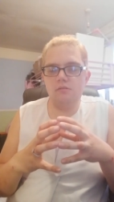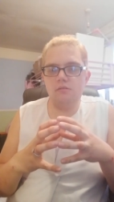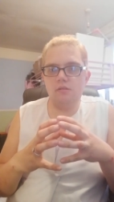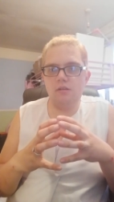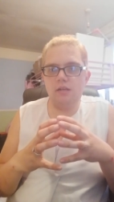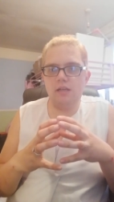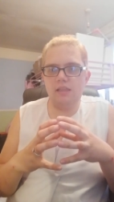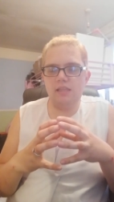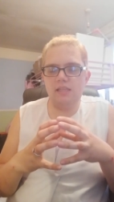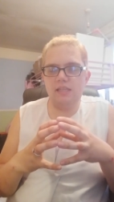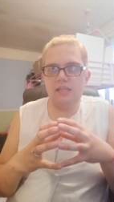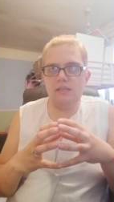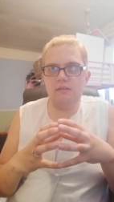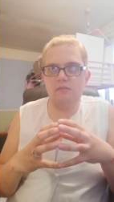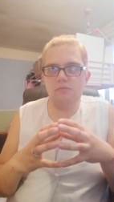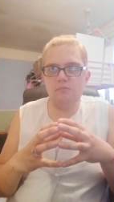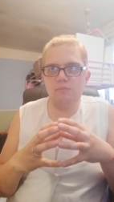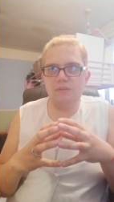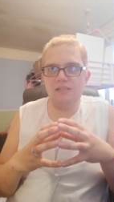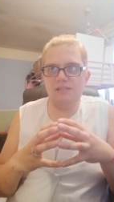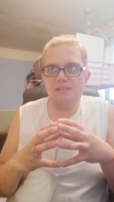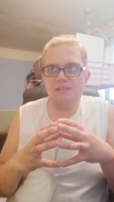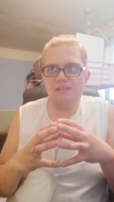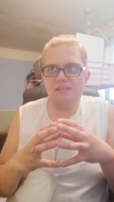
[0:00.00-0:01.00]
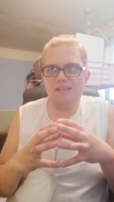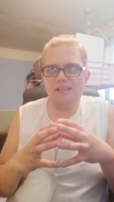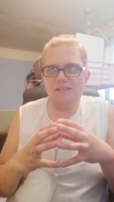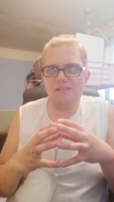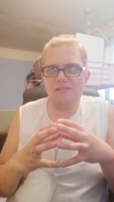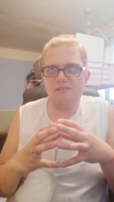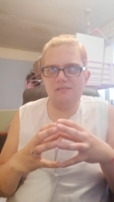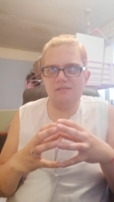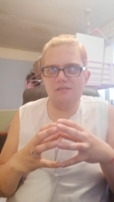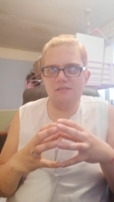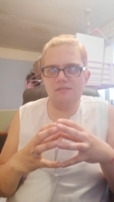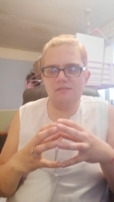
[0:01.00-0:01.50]
no, I think he was my
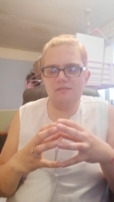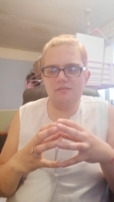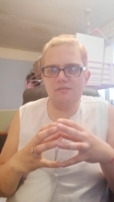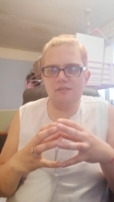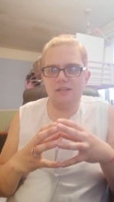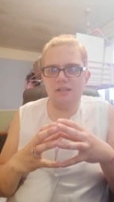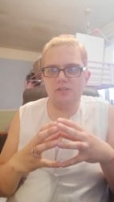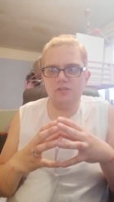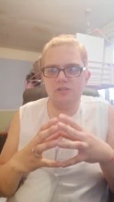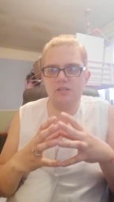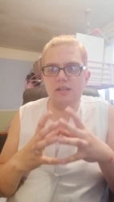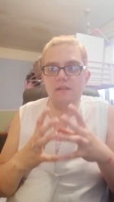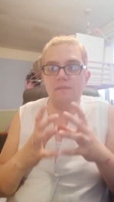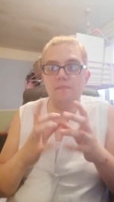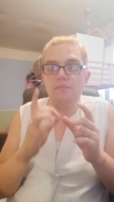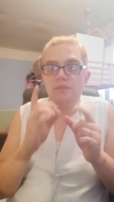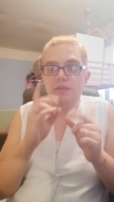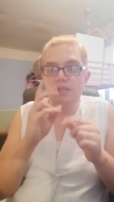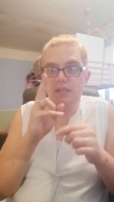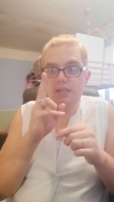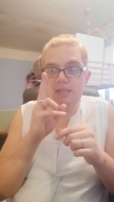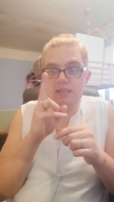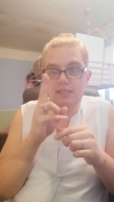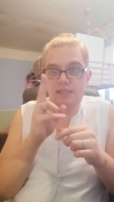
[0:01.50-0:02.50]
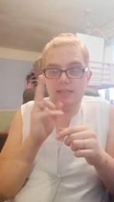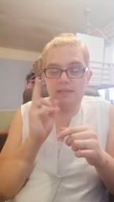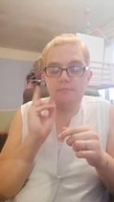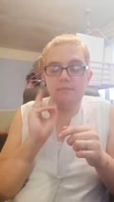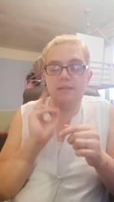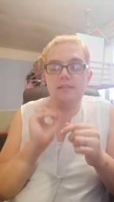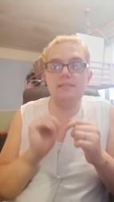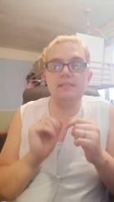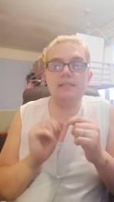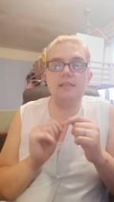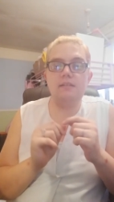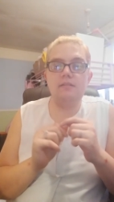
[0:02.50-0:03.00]
second doctor actually. Yeah,
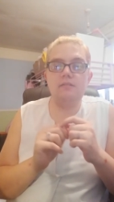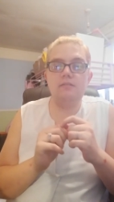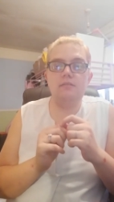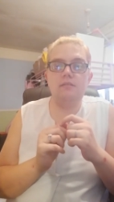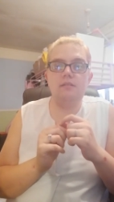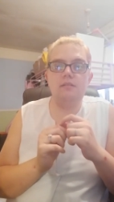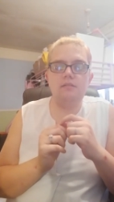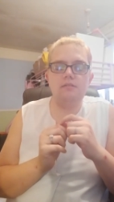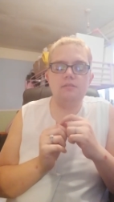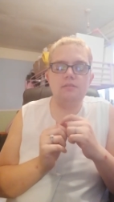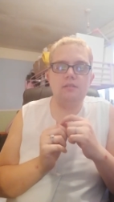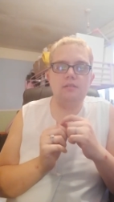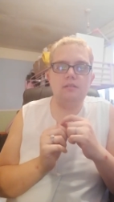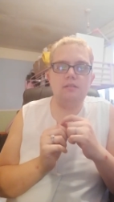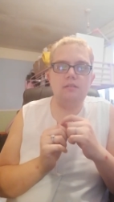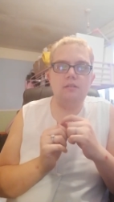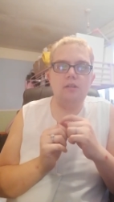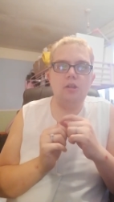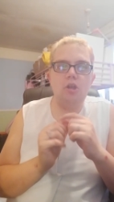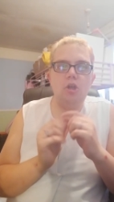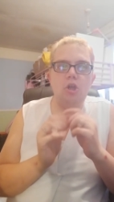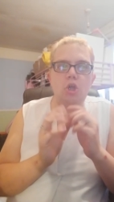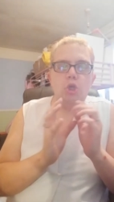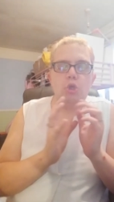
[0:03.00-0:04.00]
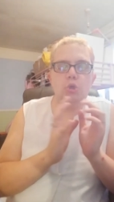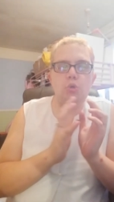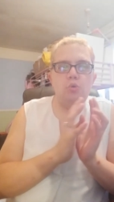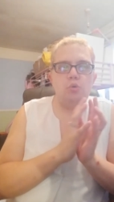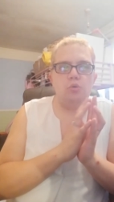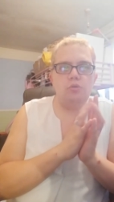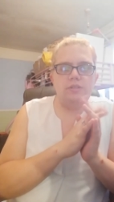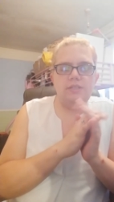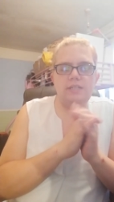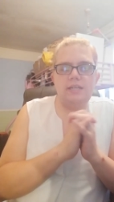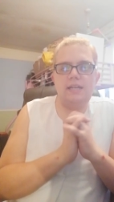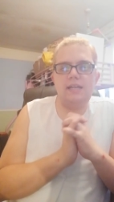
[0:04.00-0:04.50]
my second doctor who
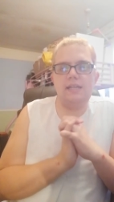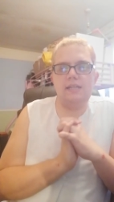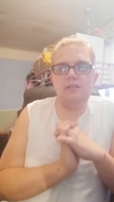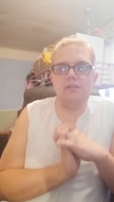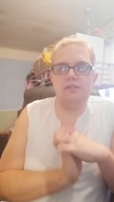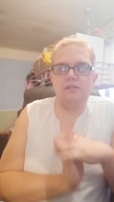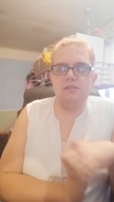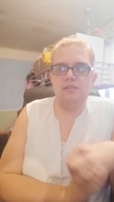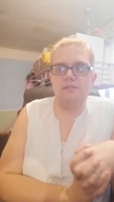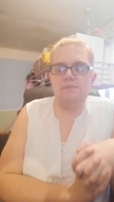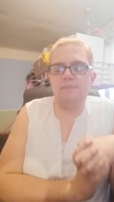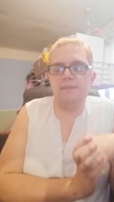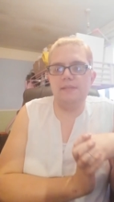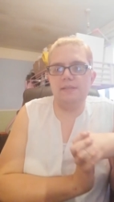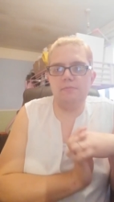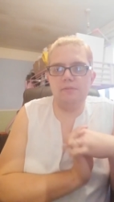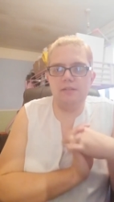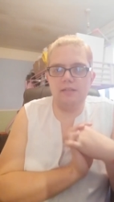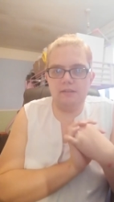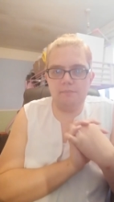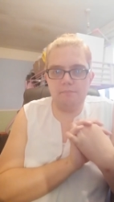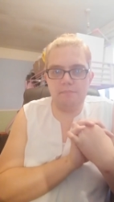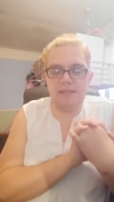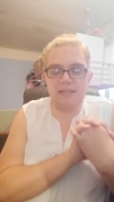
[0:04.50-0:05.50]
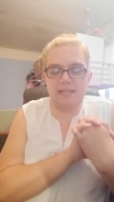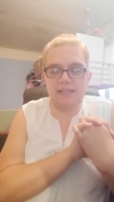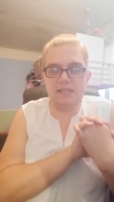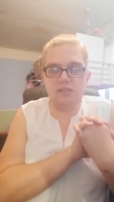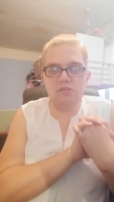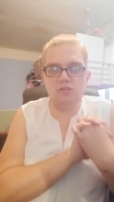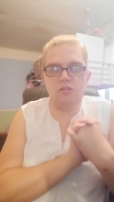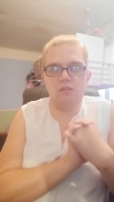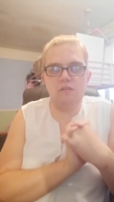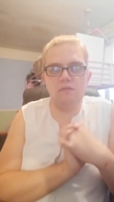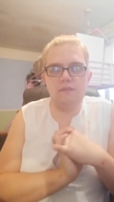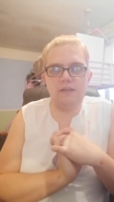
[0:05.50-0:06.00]
diagnosed me when I'm back in
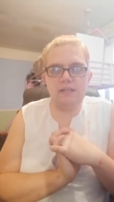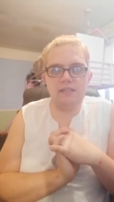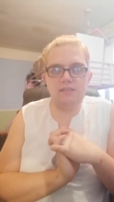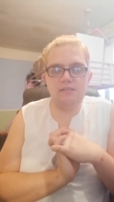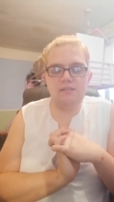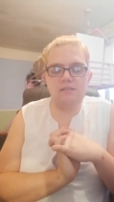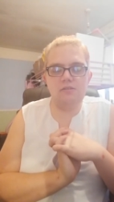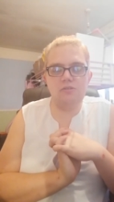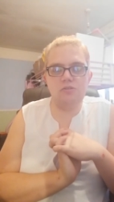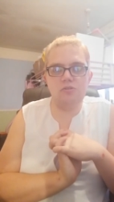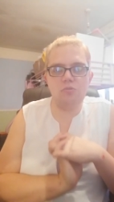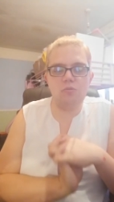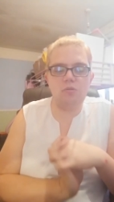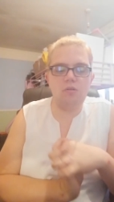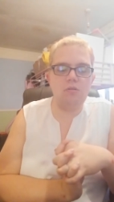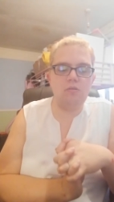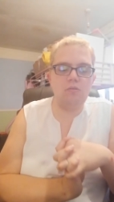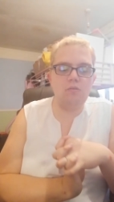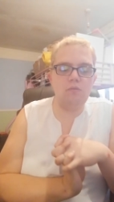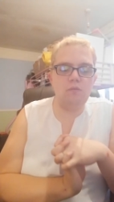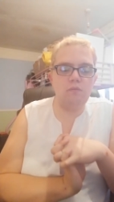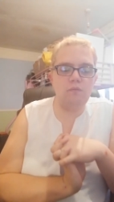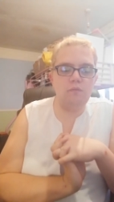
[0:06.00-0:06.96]
2012.